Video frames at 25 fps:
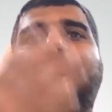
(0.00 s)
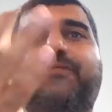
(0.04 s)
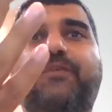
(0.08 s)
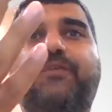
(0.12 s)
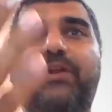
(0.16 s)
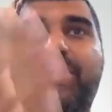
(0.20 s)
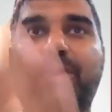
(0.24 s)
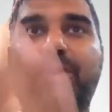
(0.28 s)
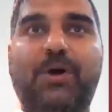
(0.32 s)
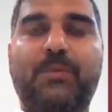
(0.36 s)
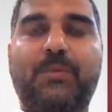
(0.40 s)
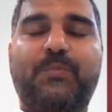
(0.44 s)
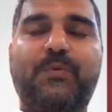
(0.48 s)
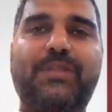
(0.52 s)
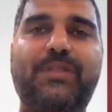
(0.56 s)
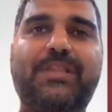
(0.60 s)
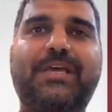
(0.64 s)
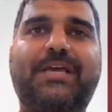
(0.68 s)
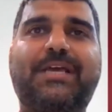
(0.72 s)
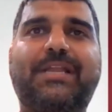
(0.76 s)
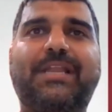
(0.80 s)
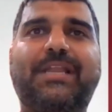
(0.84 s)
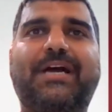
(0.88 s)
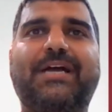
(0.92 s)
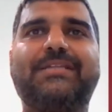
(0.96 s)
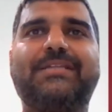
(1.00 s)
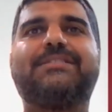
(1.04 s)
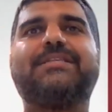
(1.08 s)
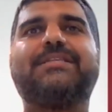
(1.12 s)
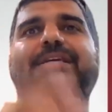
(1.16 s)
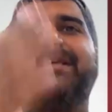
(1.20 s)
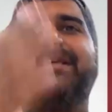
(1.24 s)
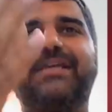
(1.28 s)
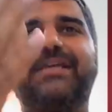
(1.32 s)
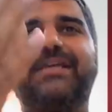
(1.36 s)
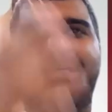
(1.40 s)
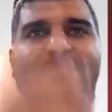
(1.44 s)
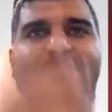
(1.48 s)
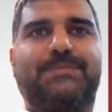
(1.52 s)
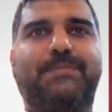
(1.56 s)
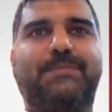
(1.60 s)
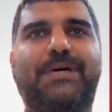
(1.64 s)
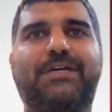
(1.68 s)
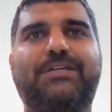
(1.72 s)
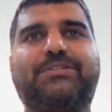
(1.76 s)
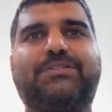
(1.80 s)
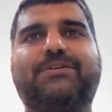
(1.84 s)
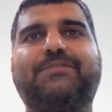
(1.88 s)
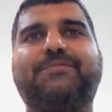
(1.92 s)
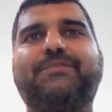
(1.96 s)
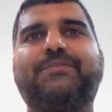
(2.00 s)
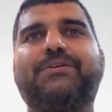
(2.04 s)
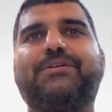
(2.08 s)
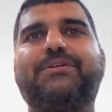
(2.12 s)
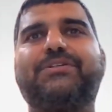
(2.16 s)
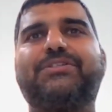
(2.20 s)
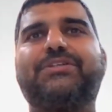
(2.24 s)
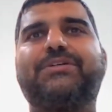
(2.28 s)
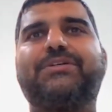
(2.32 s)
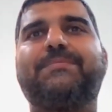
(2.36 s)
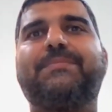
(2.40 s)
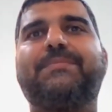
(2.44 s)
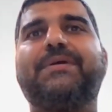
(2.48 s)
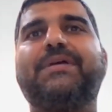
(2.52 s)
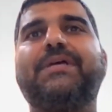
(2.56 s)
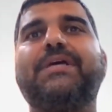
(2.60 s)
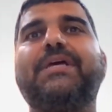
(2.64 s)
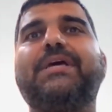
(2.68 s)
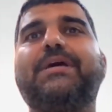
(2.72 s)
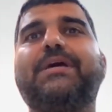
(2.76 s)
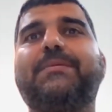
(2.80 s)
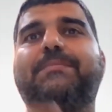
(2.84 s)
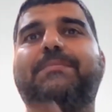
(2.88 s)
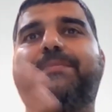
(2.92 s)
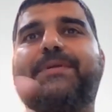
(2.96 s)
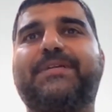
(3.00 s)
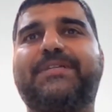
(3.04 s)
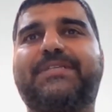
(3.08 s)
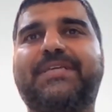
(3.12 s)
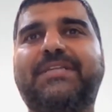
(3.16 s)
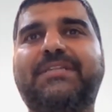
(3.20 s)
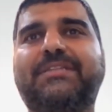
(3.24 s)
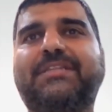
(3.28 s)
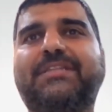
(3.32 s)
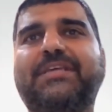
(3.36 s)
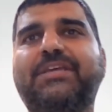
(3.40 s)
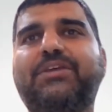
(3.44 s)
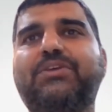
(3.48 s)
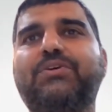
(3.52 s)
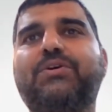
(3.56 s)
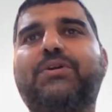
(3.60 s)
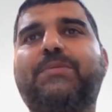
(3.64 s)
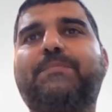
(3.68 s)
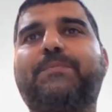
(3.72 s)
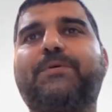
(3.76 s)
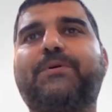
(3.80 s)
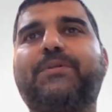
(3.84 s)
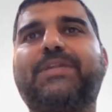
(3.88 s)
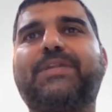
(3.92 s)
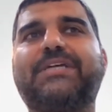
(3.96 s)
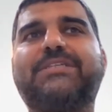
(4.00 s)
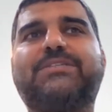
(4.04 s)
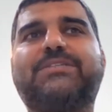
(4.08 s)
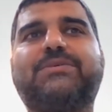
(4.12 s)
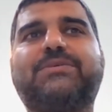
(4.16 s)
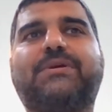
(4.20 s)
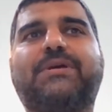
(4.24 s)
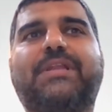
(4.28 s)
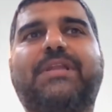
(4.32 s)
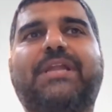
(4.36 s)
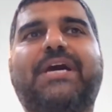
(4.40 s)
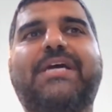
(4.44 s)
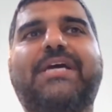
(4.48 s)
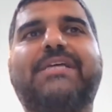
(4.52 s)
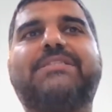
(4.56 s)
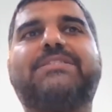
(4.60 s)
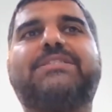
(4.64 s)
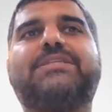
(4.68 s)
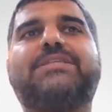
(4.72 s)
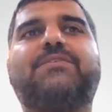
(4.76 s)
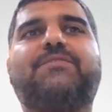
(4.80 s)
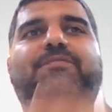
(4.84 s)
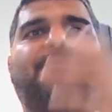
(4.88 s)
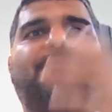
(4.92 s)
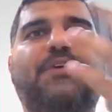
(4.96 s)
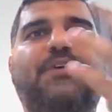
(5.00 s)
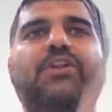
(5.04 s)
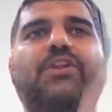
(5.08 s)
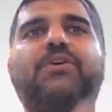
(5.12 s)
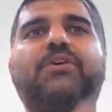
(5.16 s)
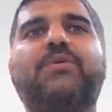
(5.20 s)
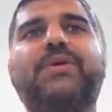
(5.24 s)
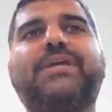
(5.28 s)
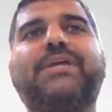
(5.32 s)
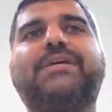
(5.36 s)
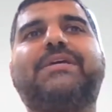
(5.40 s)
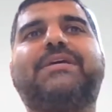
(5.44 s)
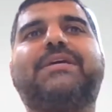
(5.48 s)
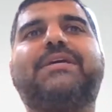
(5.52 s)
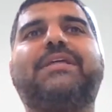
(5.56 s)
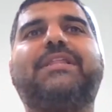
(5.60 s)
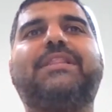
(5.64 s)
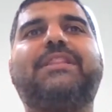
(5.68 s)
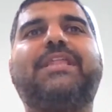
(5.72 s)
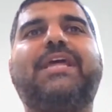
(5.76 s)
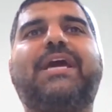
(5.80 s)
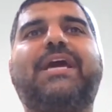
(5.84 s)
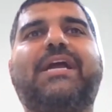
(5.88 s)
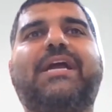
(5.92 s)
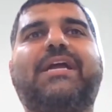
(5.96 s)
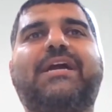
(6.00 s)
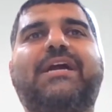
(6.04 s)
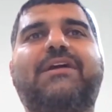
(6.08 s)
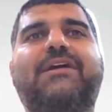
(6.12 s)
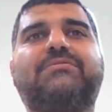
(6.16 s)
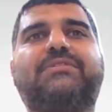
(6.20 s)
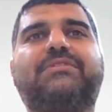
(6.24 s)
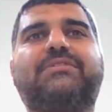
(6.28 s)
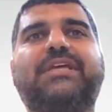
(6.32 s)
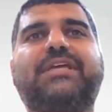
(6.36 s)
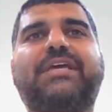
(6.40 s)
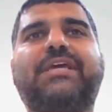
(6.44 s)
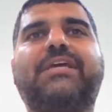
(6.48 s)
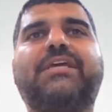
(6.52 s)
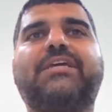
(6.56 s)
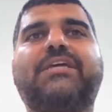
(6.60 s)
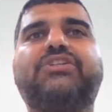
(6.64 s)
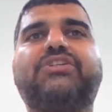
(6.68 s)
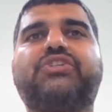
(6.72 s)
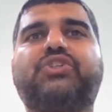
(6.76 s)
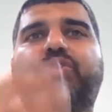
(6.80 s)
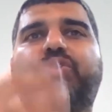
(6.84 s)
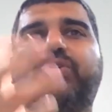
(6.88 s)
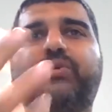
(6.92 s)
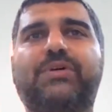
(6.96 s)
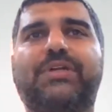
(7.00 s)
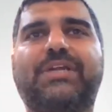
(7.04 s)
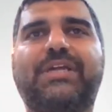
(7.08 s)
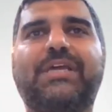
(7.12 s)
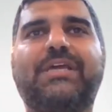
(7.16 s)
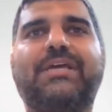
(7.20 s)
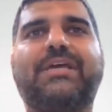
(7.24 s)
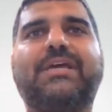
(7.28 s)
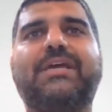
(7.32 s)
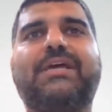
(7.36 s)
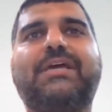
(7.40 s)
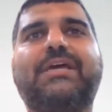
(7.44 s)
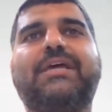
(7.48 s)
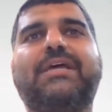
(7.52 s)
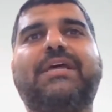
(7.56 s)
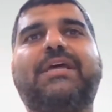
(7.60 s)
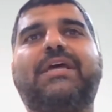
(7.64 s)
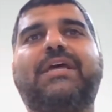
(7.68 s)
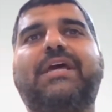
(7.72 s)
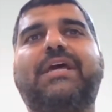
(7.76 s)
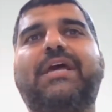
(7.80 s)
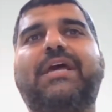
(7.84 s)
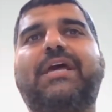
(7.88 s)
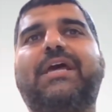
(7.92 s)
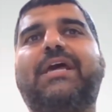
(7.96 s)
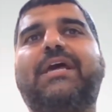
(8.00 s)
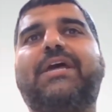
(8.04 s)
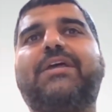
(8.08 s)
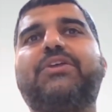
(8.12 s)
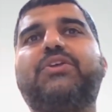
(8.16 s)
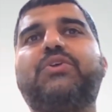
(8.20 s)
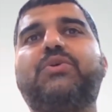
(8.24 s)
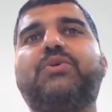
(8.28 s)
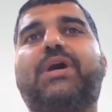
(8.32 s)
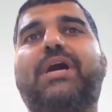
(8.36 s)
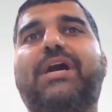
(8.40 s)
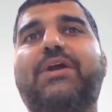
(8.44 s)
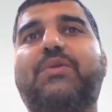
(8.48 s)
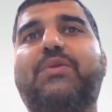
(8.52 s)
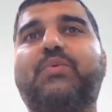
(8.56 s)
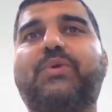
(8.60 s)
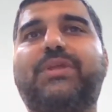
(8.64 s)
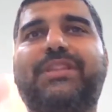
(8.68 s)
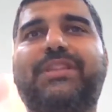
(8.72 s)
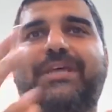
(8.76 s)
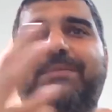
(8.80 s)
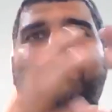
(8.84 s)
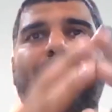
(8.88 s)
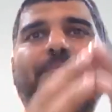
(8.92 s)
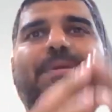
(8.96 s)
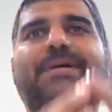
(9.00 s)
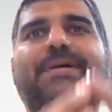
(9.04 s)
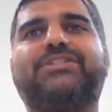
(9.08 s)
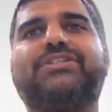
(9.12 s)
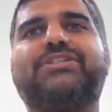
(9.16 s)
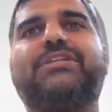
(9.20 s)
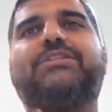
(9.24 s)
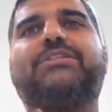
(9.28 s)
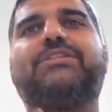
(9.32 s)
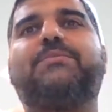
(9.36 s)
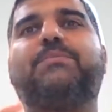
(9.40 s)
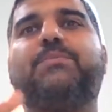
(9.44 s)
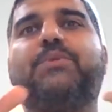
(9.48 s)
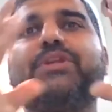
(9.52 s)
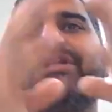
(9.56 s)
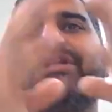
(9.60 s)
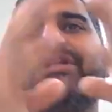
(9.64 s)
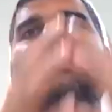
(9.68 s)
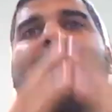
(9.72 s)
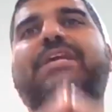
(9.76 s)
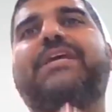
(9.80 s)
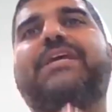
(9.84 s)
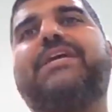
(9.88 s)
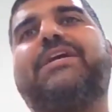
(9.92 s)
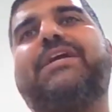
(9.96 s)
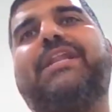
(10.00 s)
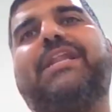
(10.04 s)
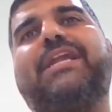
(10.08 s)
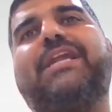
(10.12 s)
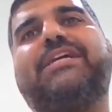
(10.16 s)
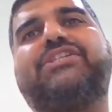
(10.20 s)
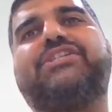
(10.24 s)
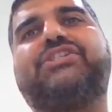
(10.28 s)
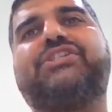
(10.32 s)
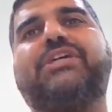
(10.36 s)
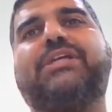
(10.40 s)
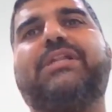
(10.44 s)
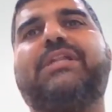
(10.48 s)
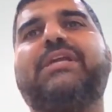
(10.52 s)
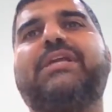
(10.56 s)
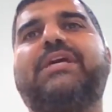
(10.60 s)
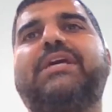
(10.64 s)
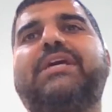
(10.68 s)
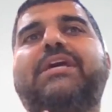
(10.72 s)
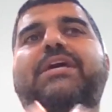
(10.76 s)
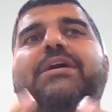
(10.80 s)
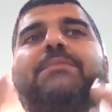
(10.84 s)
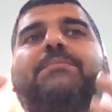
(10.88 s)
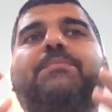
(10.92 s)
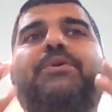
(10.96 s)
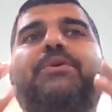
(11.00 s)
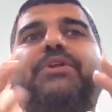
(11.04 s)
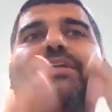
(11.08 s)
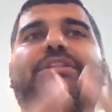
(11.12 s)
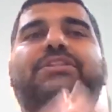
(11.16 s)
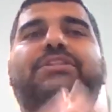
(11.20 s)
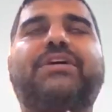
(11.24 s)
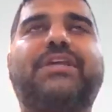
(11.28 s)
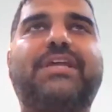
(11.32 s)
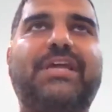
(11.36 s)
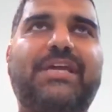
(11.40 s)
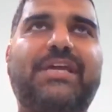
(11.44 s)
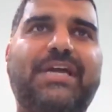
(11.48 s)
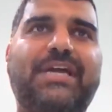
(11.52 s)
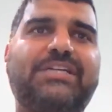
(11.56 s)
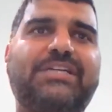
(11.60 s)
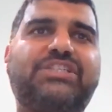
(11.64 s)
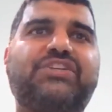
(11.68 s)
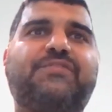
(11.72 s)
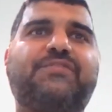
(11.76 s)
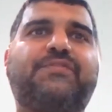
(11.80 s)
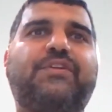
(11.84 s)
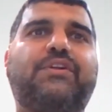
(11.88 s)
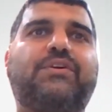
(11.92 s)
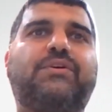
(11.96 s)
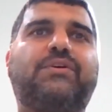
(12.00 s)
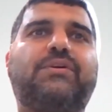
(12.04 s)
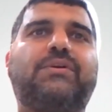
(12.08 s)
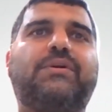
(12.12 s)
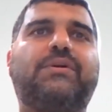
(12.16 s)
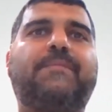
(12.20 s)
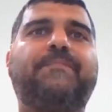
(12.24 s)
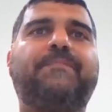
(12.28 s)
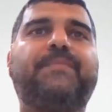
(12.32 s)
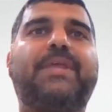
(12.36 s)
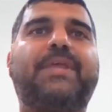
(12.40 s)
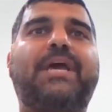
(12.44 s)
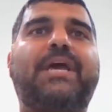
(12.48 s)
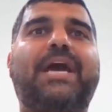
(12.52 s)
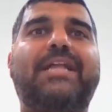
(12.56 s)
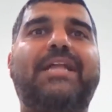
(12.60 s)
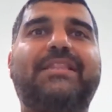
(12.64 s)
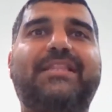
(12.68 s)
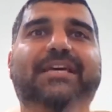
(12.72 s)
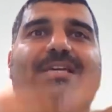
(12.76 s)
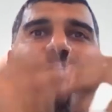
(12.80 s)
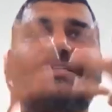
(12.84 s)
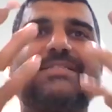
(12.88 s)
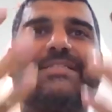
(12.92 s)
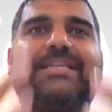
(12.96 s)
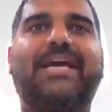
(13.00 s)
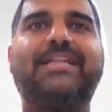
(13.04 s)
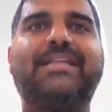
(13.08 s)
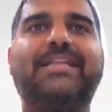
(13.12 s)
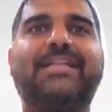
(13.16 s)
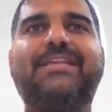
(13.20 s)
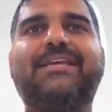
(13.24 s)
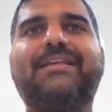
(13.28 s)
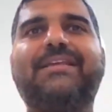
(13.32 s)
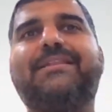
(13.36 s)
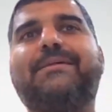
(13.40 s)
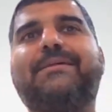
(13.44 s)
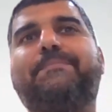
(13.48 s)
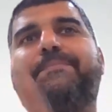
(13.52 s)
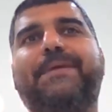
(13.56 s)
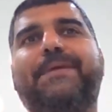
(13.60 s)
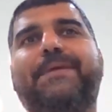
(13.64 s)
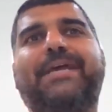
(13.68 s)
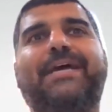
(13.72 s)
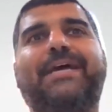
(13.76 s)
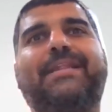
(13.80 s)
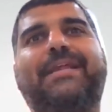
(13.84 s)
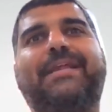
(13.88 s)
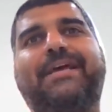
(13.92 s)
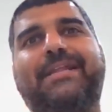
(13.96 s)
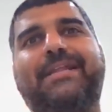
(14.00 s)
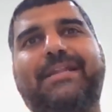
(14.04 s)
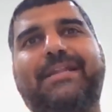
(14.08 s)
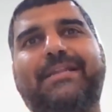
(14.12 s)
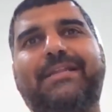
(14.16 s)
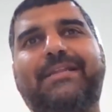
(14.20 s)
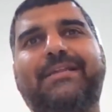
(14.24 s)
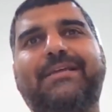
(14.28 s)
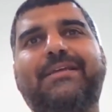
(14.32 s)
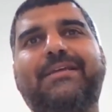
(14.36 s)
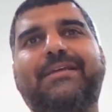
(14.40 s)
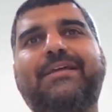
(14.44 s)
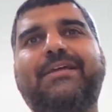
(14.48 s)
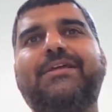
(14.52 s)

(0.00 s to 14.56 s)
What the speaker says: Follow up with the clients is part of your job. Presenting your products to clients, following the accounting, ensuring you are within budget, monitoring collection, monitoring cash flow, understanding the P&L.